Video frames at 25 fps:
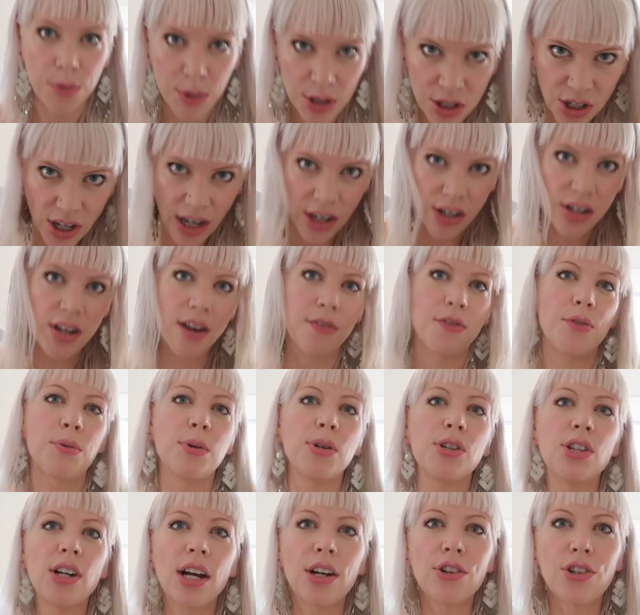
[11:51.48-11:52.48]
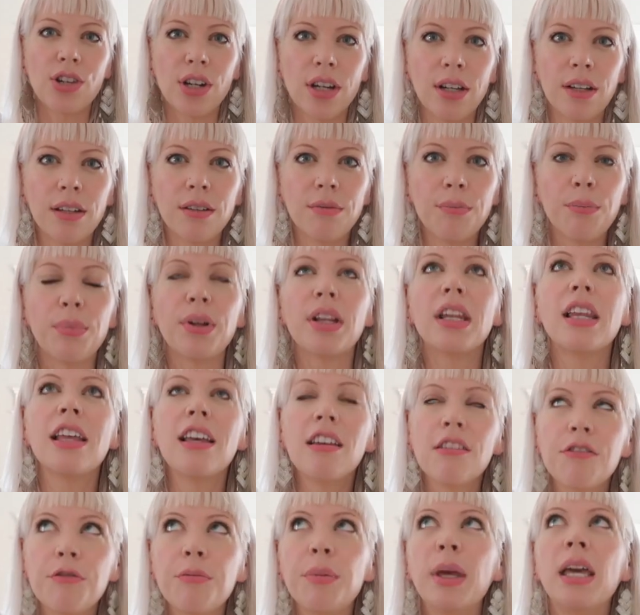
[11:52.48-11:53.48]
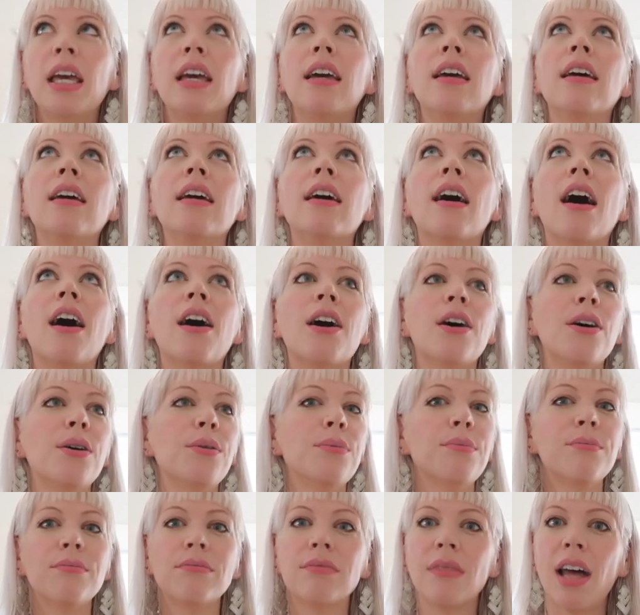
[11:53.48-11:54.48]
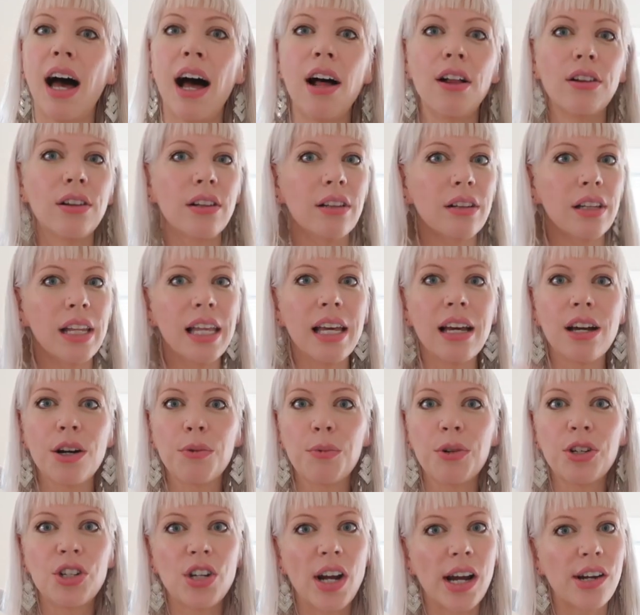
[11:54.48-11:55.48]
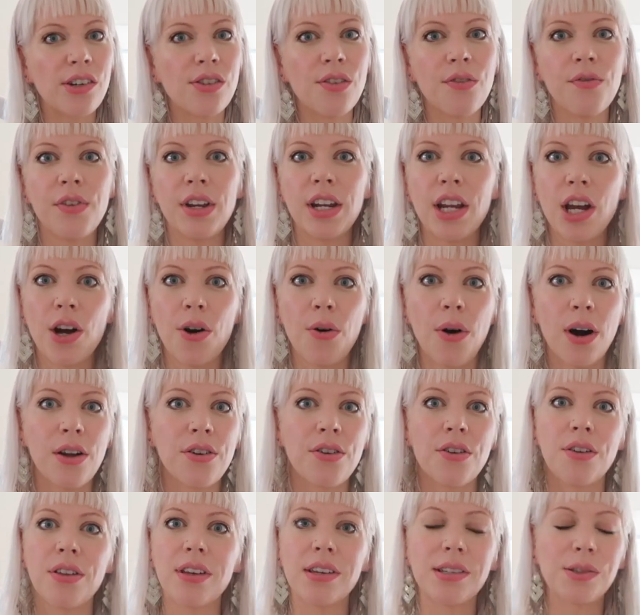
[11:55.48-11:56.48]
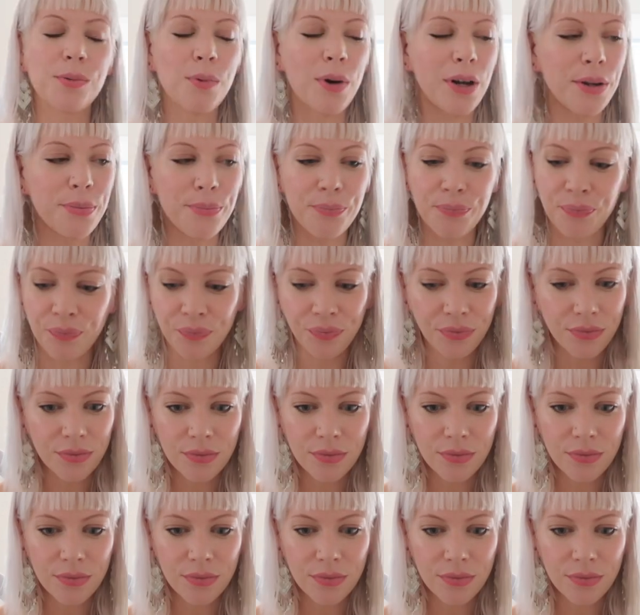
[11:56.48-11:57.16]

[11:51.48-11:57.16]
rejection after rejection, believe me, I'll link a rejection video under this one.